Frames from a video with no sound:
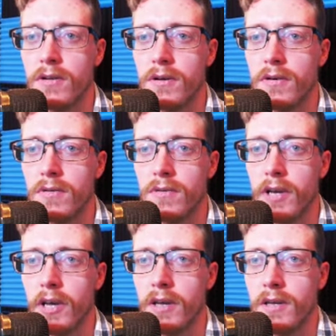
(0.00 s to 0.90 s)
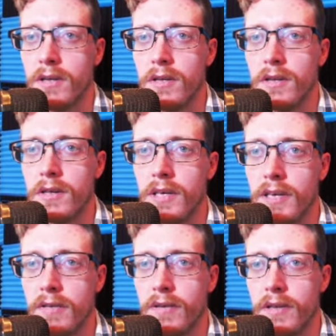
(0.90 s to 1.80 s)
Okay.
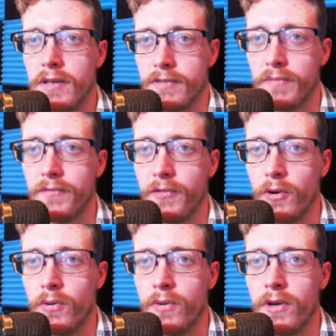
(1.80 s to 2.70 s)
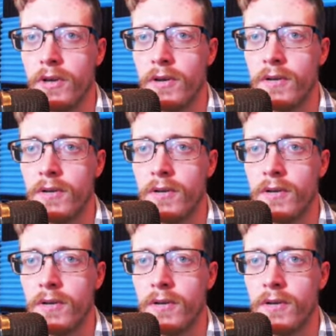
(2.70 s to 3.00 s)
Eat eat some food.